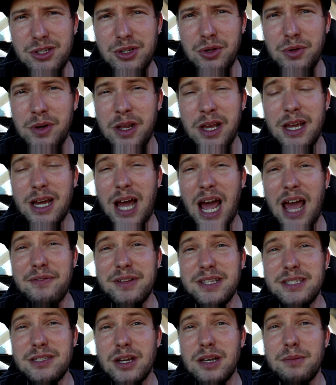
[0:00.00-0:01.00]
tune. I
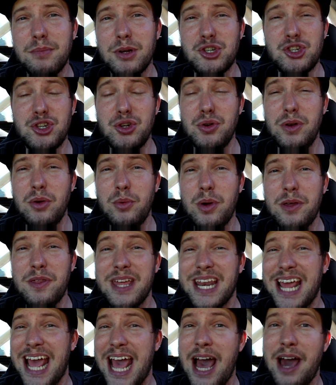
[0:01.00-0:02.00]
haven't done much tuning with
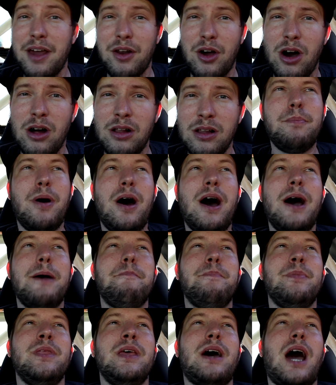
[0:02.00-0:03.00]
it at all, but
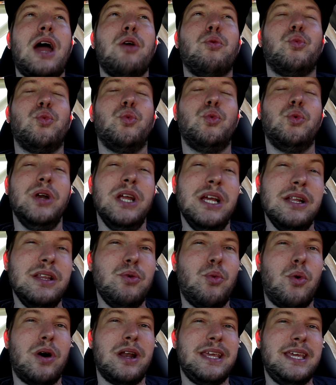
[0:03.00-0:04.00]
I really
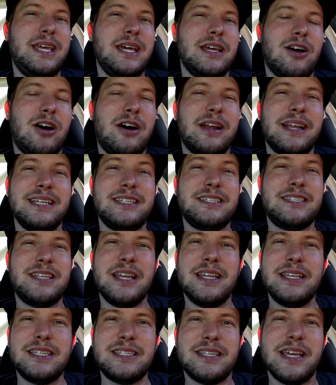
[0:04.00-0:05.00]
want to get on a
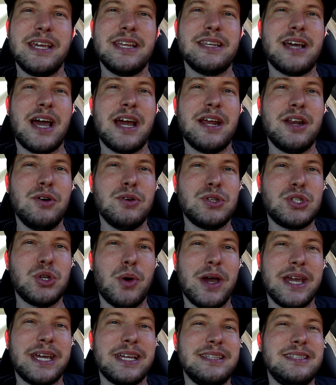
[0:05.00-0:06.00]
steady state dyno
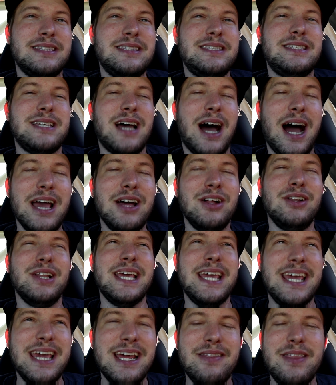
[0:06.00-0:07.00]
so I can dial
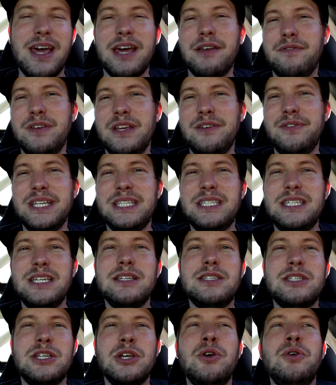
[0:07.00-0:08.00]
in that
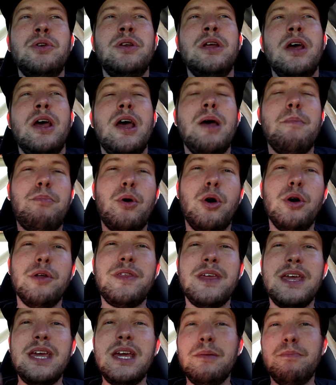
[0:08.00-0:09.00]
VVT tune,
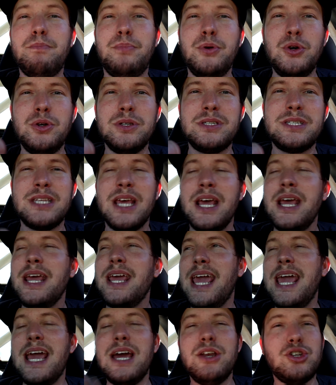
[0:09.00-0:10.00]
both in boost
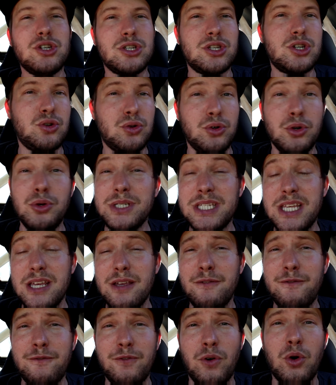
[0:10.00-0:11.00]
and just
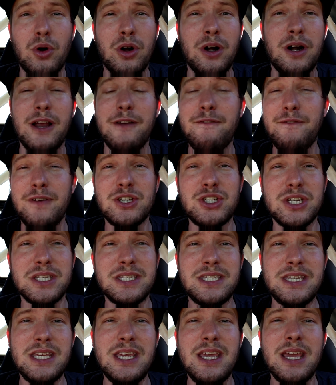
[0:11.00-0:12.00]
cruising for
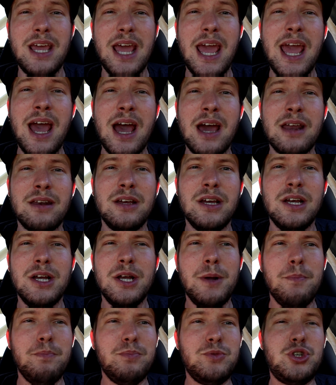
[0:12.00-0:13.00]
efficiency and
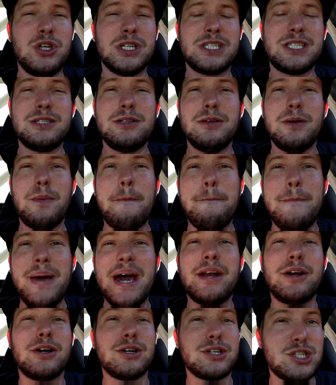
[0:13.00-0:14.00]
just
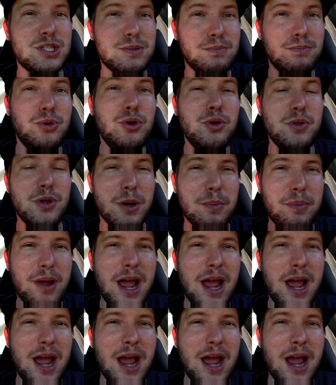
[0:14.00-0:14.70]
better, smoother